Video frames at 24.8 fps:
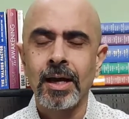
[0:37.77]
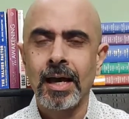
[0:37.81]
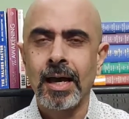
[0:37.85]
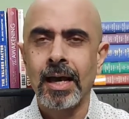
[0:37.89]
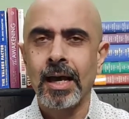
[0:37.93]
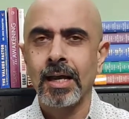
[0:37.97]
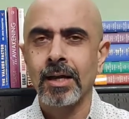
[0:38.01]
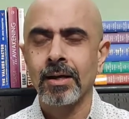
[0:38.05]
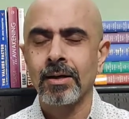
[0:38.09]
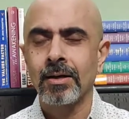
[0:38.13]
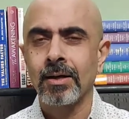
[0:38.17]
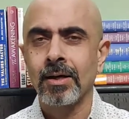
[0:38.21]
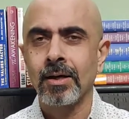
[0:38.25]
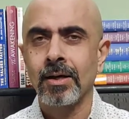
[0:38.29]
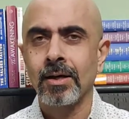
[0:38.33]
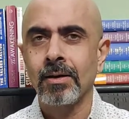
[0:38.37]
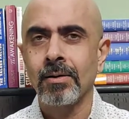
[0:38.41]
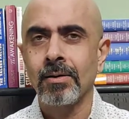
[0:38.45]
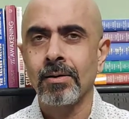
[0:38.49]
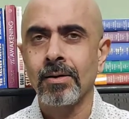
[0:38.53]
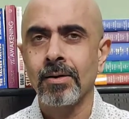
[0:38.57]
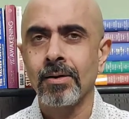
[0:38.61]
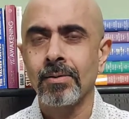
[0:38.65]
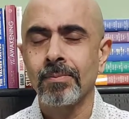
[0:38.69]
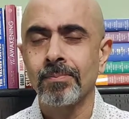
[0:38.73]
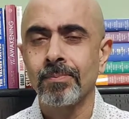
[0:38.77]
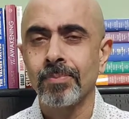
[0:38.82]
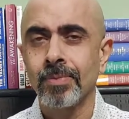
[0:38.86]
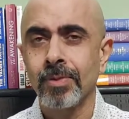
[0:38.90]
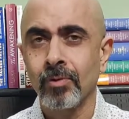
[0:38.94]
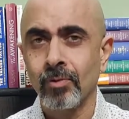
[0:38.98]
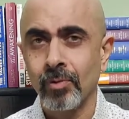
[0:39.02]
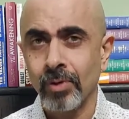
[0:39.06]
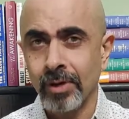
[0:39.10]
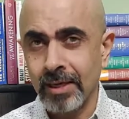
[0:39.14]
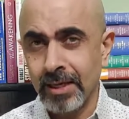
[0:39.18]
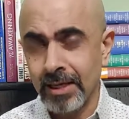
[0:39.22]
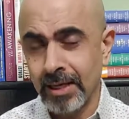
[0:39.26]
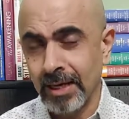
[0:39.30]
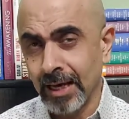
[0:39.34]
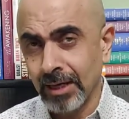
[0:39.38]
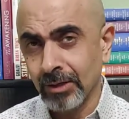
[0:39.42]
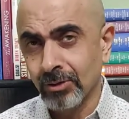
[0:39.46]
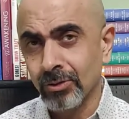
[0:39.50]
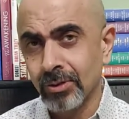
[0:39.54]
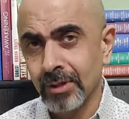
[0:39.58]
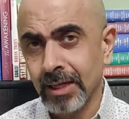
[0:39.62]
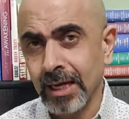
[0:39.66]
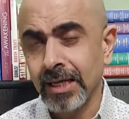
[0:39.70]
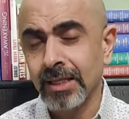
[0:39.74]
And he had
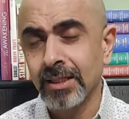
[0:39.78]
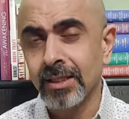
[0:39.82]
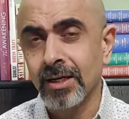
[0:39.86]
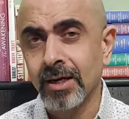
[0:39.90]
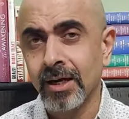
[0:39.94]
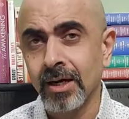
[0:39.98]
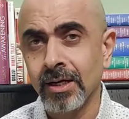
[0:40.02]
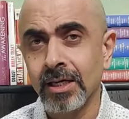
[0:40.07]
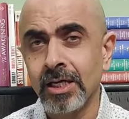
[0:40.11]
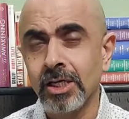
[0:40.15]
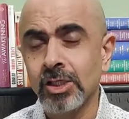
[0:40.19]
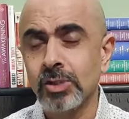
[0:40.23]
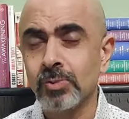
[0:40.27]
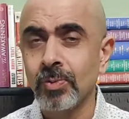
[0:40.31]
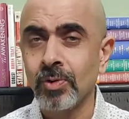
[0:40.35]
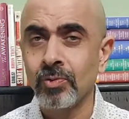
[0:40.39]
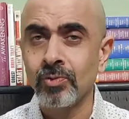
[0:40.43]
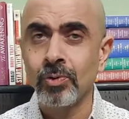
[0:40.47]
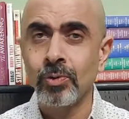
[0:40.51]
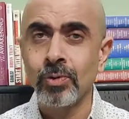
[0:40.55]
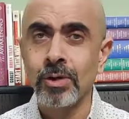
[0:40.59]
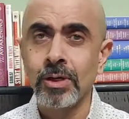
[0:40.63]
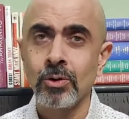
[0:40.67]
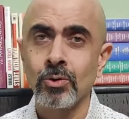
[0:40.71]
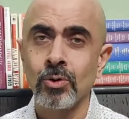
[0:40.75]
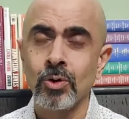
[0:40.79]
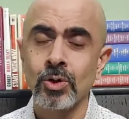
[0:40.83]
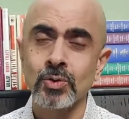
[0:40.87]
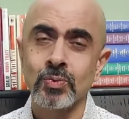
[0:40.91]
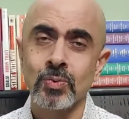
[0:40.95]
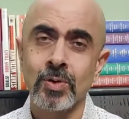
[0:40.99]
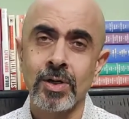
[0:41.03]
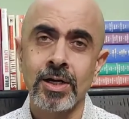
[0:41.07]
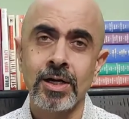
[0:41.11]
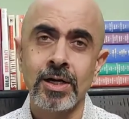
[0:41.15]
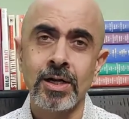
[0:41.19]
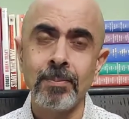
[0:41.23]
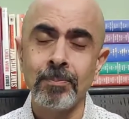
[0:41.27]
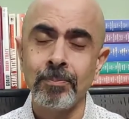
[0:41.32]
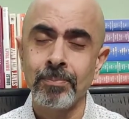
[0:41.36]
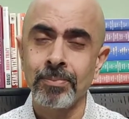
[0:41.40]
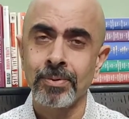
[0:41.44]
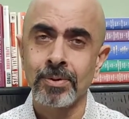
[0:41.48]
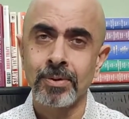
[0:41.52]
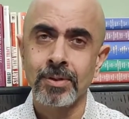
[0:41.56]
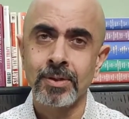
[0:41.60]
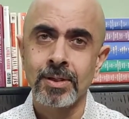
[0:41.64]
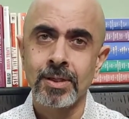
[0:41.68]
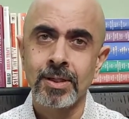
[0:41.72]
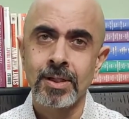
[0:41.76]
to tie the donkeys before he goes for a dip.
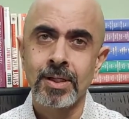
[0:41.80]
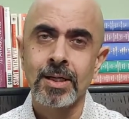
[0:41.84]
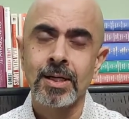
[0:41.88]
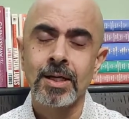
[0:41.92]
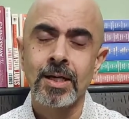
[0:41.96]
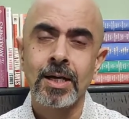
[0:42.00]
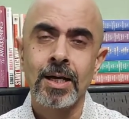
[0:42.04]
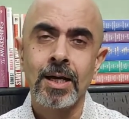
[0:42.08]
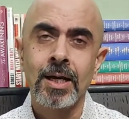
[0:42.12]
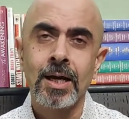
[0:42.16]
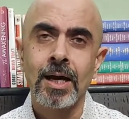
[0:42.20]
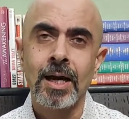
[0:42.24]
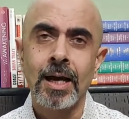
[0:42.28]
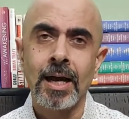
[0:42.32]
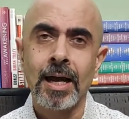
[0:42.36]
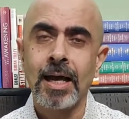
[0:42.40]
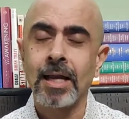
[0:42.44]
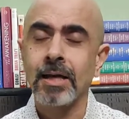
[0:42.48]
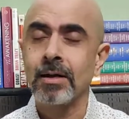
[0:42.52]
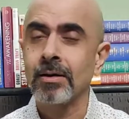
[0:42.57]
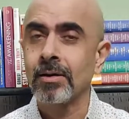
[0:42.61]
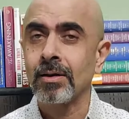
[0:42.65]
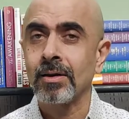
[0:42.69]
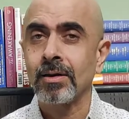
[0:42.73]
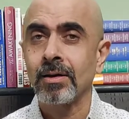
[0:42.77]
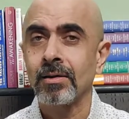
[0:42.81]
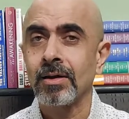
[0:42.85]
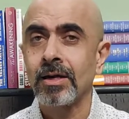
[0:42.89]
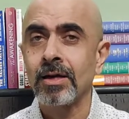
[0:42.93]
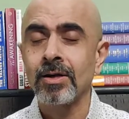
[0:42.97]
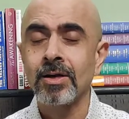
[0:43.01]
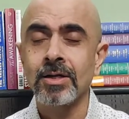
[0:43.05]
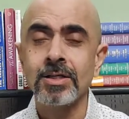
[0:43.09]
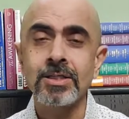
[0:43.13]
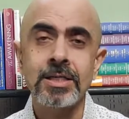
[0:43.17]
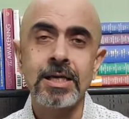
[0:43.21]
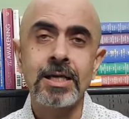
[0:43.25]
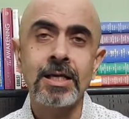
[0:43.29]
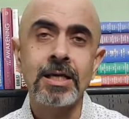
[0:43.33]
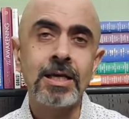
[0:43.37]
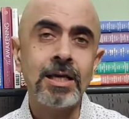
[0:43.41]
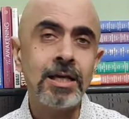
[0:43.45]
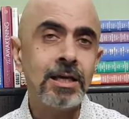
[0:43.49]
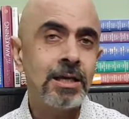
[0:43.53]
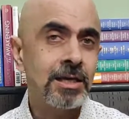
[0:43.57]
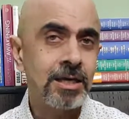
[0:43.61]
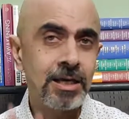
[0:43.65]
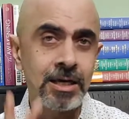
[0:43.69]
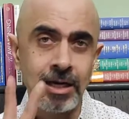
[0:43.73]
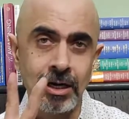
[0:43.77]
And interestingly,
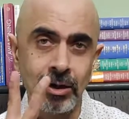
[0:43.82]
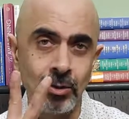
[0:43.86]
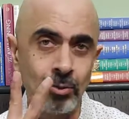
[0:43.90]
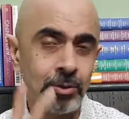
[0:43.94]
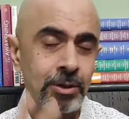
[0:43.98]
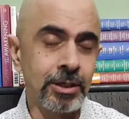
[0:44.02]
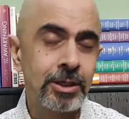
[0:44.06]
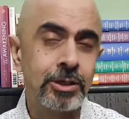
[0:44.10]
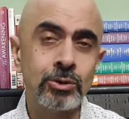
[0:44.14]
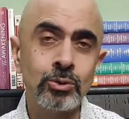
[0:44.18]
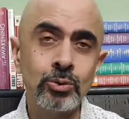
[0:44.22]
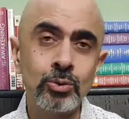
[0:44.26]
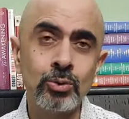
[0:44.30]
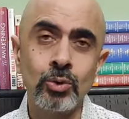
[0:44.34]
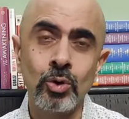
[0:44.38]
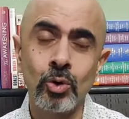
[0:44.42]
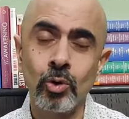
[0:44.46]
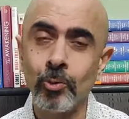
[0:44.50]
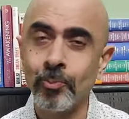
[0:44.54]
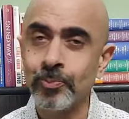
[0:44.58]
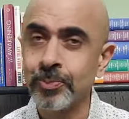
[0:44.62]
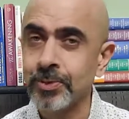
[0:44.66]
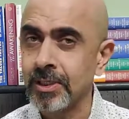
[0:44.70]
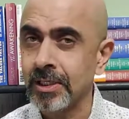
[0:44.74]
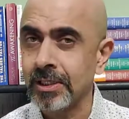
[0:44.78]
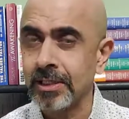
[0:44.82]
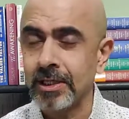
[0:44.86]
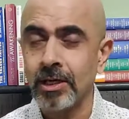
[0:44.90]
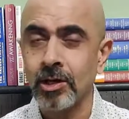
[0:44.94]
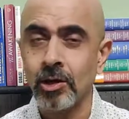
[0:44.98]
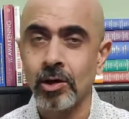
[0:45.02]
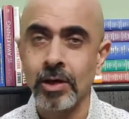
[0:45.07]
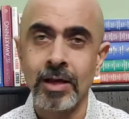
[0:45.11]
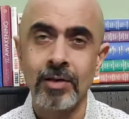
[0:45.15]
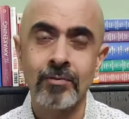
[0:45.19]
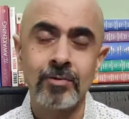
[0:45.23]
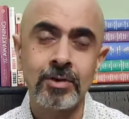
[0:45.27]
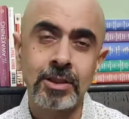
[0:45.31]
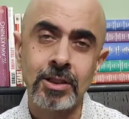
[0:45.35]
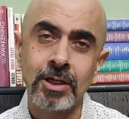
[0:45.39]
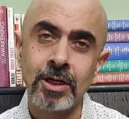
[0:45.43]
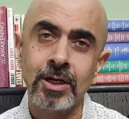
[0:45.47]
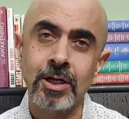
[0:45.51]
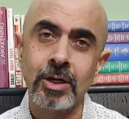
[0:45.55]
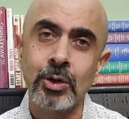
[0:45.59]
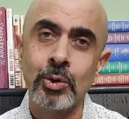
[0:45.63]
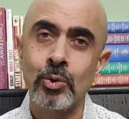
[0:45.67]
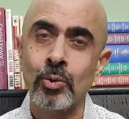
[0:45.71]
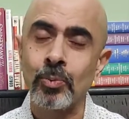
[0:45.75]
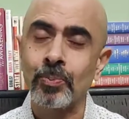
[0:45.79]
he had only two ropes. He did not have a
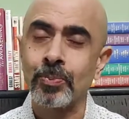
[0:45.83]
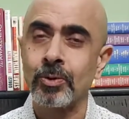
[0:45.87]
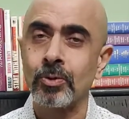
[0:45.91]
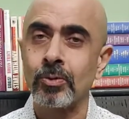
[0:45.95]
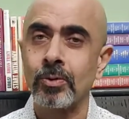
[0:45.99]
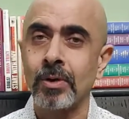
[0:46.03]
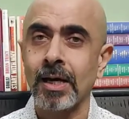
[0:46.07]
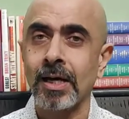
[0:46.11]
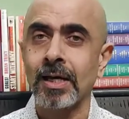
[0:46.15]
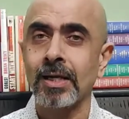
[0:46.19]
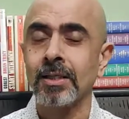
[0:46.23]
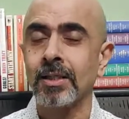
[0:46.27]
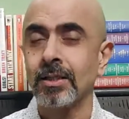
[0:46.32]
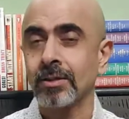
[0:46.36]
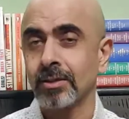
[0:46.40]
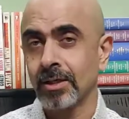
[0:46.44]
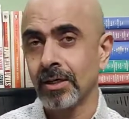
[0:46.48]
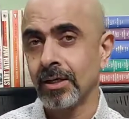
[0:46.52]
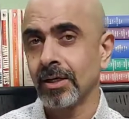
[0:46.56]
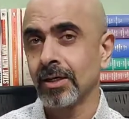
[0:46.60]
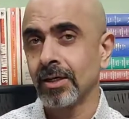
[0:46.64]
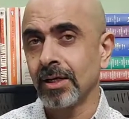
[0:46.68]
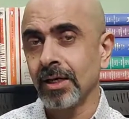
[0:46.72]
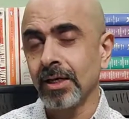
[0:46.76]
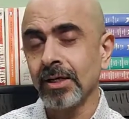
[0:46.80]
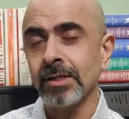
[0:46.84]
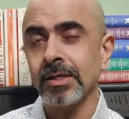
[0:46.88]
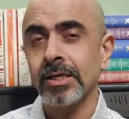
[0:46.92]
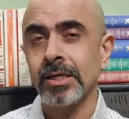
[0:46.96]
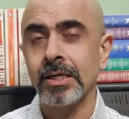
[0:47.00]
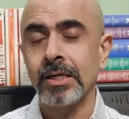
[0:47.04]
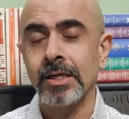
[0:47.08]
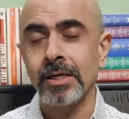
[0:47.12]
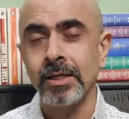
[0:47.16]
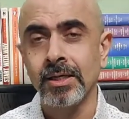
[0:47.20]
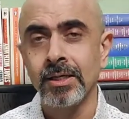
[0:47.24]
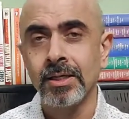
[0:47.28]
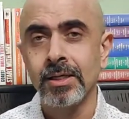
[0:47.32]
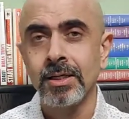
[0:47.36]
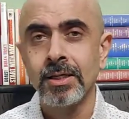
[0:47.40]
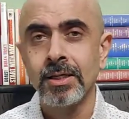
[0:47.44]
third rope to tie the third donkey.